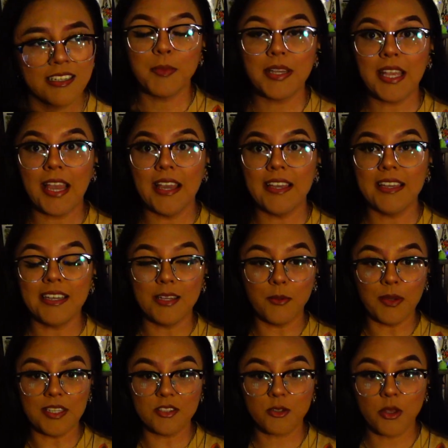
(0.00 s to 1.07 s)
But yeah,
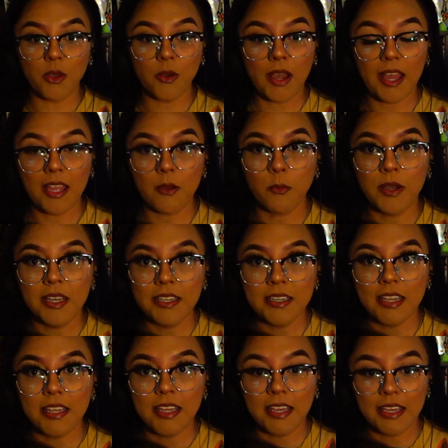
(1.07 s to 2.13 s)
anyway, so I went
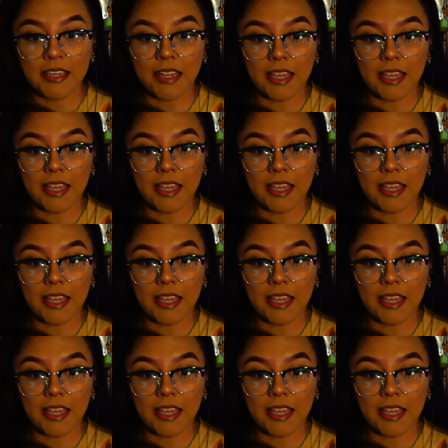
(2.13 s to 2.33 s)
ahead